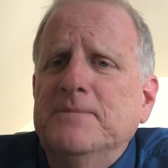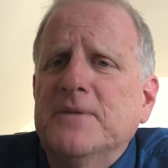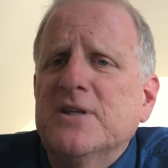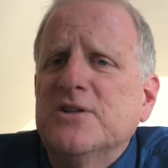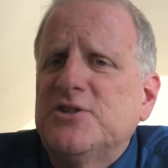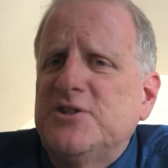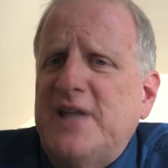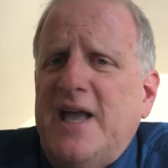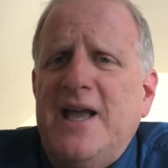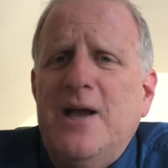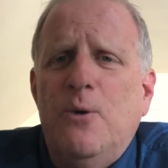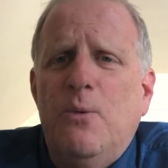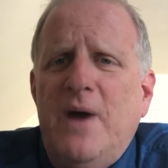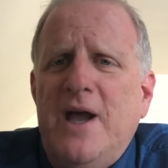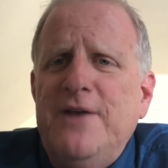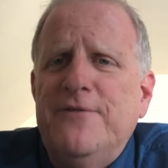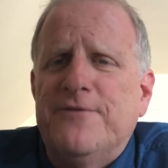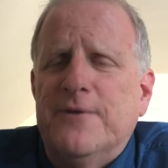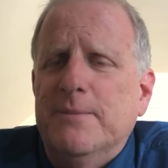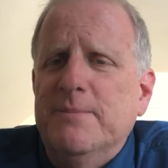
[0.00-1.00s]
Stay
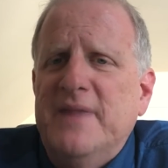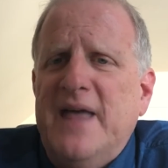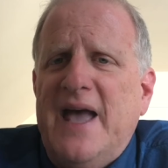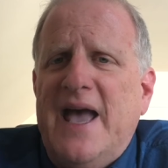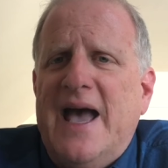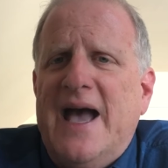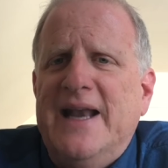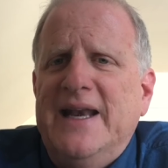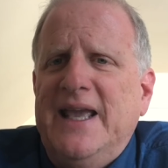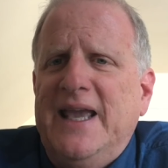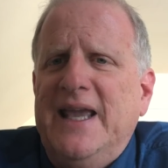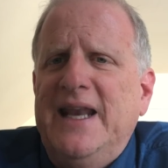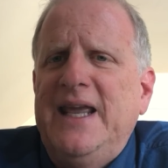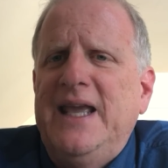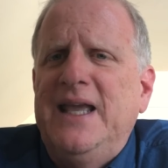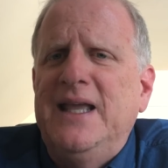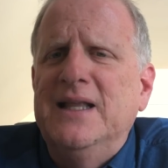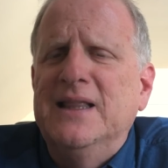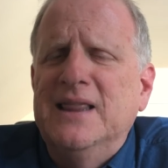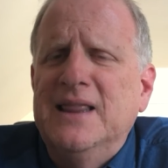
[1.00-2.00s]
away from that.
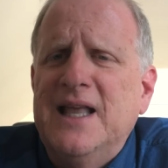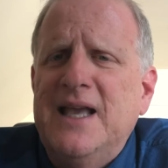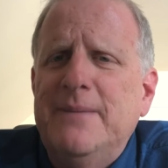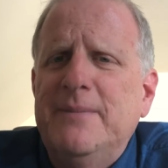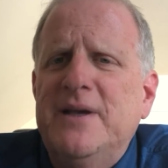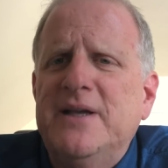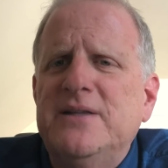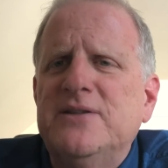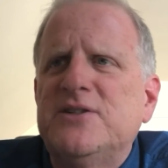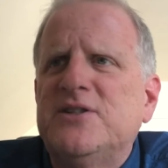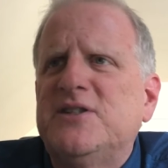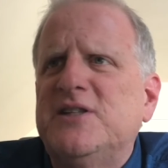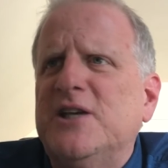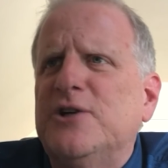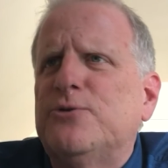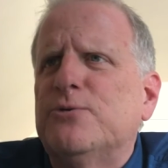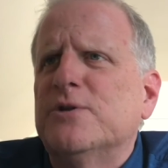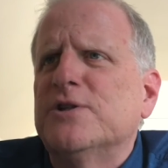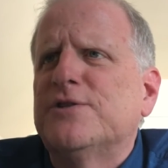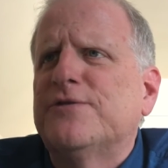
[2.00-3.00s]
Any lemon,
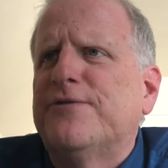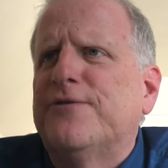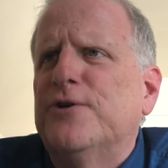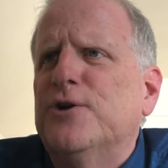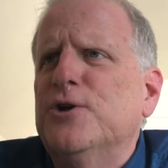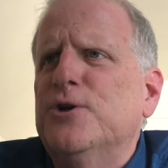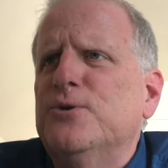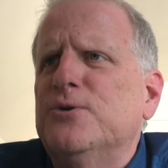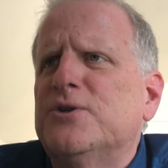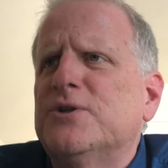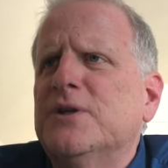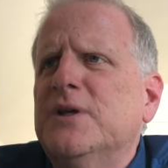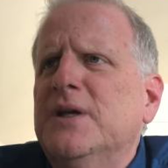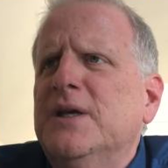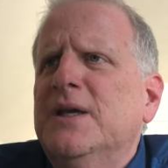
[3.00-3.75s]
citrus fruit,